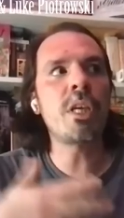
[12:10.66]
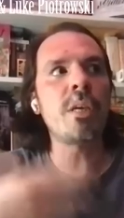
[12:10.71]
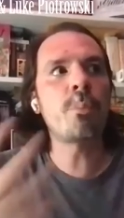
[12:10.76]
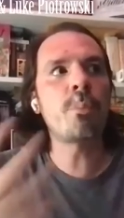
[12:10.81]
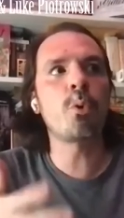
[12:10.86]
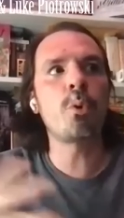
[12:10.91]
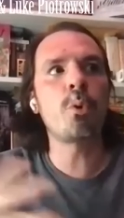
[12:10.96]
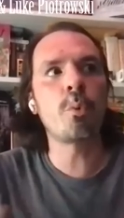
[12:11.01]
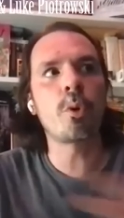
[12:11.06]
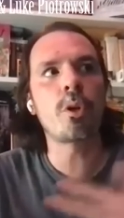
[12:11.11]

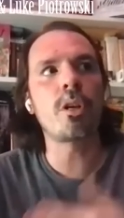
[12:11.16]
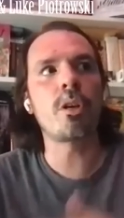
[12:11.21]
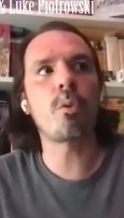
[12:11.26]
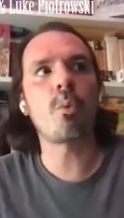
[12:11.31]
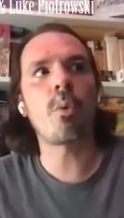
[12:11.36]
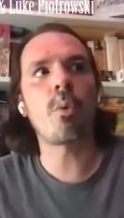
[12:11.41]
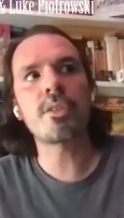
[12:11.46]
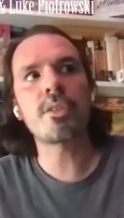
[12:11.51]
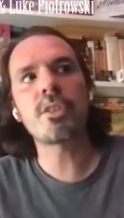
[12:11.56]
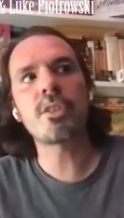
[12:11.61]
Collins
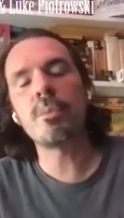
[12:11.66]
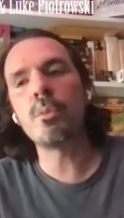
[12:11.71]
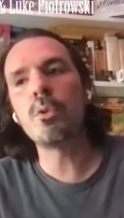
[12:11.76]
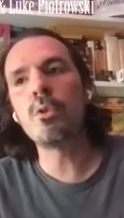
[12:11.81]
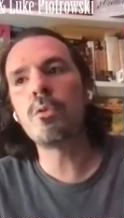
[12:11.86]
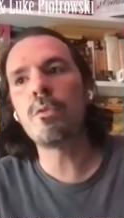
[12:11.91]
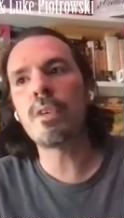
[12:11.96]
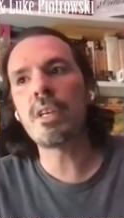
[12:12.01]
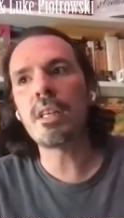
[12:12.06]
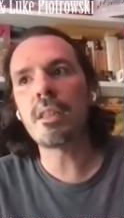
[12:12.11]
goes on to
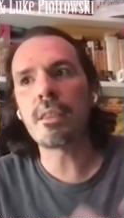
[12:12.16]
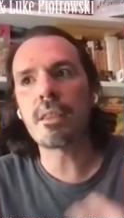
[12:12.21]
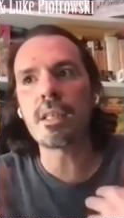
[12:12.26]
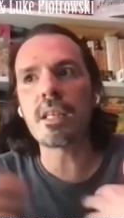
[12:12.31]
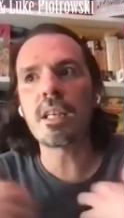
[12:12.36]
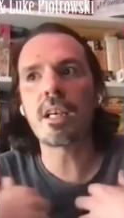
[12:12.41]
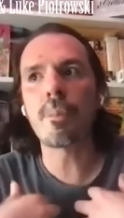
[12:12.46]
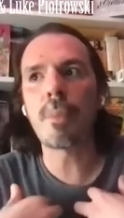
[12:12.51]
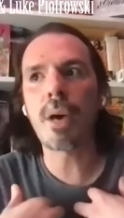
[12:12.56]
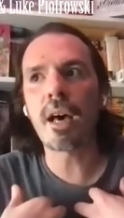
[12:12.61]
say,
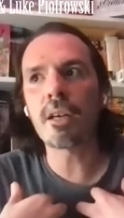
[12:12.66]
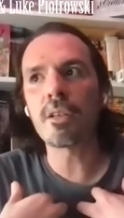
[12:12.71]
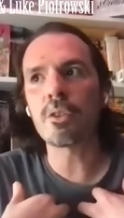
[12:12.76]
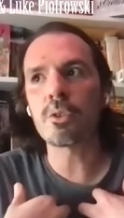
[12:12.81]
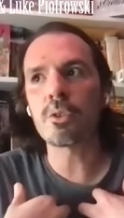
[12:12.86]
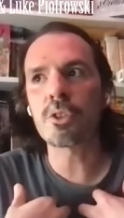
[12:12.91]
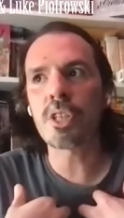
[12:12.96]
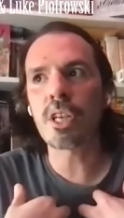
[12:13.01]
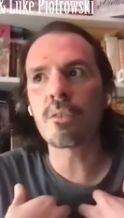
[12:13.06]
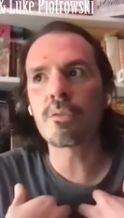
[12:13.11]

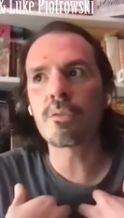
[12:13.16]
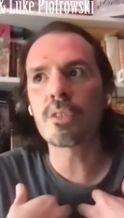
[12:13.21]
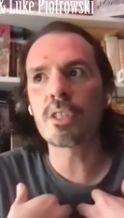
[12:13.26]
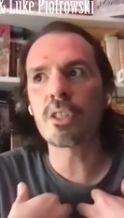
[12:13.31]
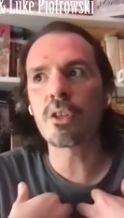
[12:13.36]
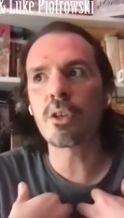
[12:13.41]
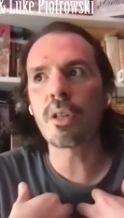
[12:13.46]
because it's like